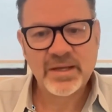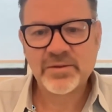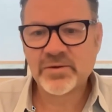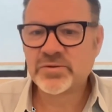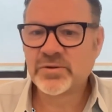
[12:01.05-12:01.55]

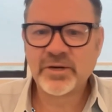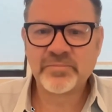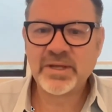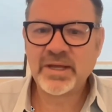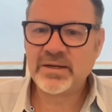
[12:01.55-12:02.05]
Those are
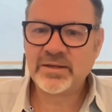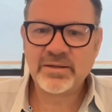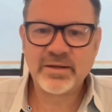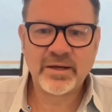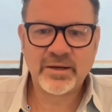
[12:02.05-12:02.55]
updated,
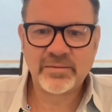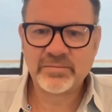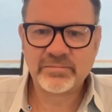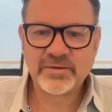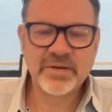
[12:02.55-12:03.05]

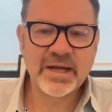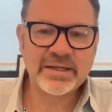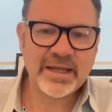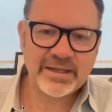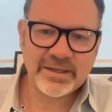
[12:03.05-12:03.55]
if not
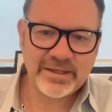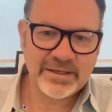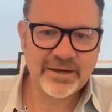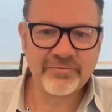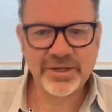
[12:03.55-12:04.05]
daily,
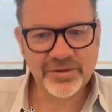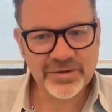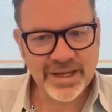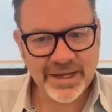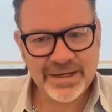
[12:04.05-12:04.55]
every other
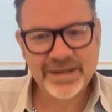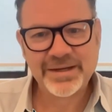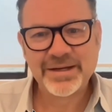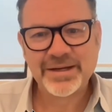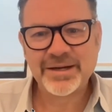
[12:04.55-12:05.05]
day.
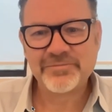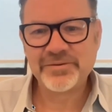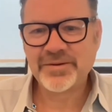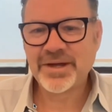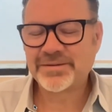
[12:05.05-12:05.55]

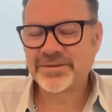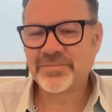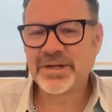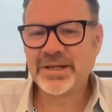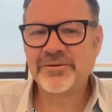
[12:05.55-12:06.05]
We've got
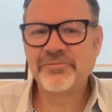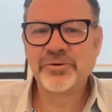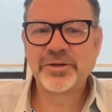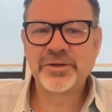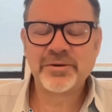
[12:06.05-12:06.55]
somebody in
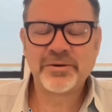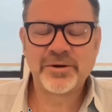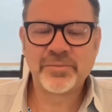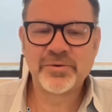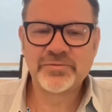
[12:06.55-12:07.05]
working
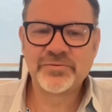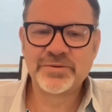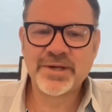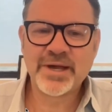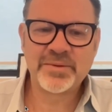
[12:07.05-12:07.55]
almost
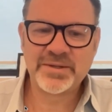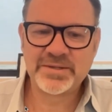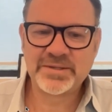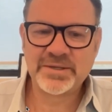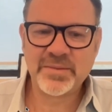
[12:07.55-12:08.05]
full-time in the
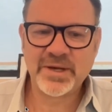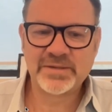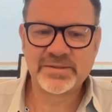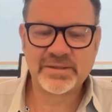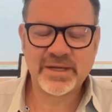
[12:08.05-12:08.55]
CMS
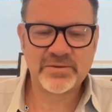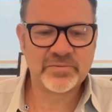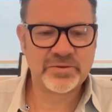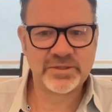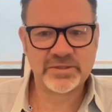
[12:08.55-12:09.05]
as
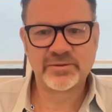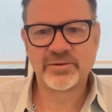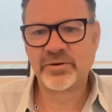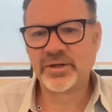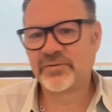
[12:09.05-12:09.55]
we're just
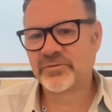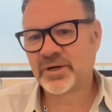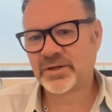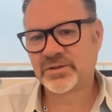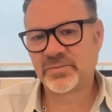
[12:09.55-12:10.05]
learning from
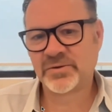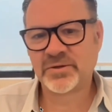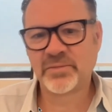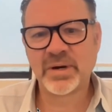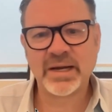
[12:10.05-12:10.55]
customers
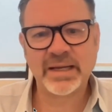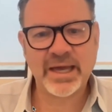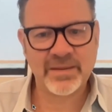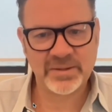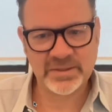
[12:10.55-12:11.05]
on buying
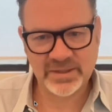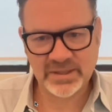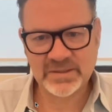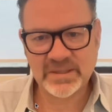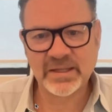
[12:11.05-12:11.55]
habits,
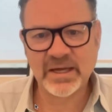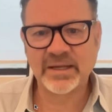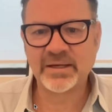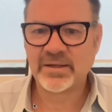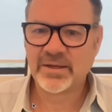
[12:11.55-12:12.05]
things they like.
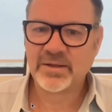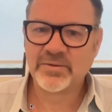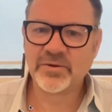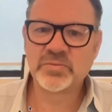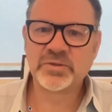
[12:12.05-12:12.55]

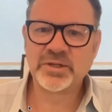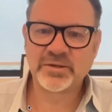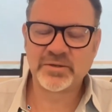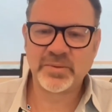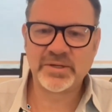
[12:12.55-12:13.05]
Those
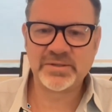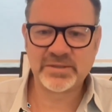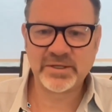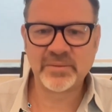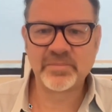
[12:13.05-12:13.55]
particular pages
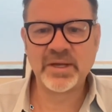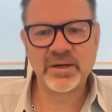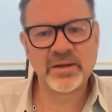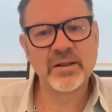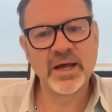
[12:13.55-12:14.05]
get
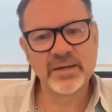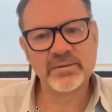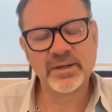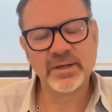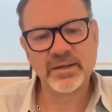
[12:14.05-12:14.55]
updated a lot.
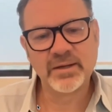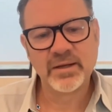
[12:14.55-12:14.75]
And